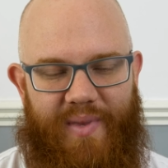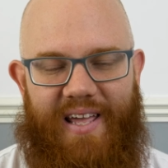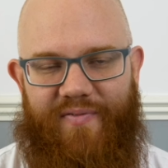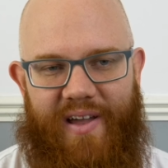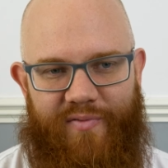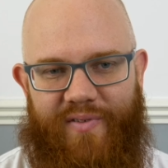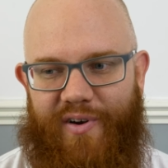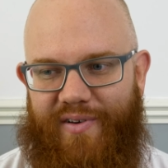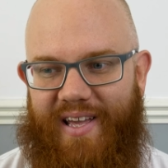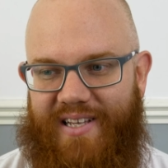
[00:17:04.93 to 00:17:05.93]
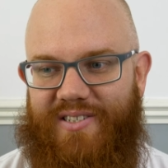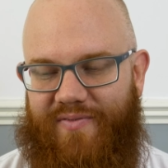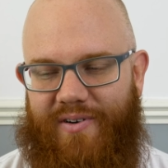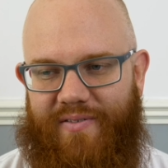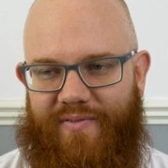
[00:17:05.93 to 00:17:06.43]
if every phone is a
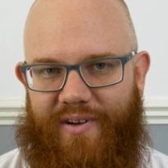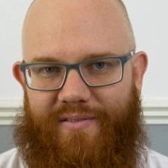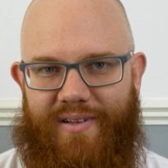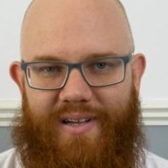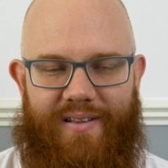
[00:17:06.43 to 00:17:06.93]
folding phone,